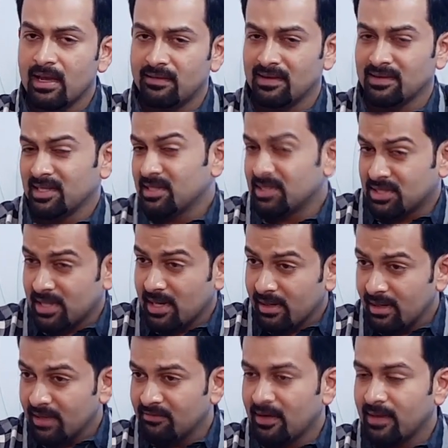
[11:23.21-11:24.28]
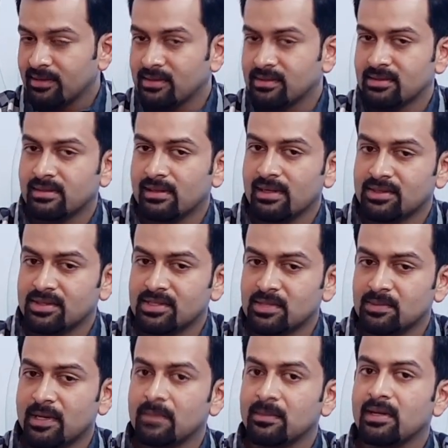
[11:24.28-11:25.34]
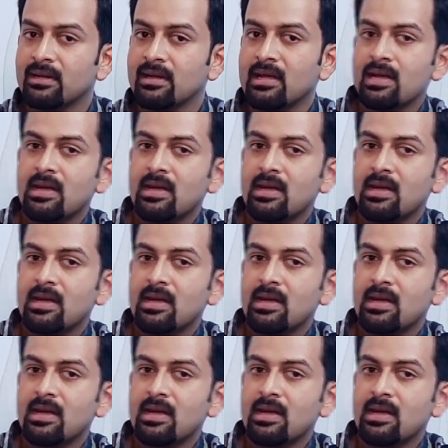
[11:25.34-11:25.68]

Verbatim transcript: When I say struggling father-son mm. relationship, I mean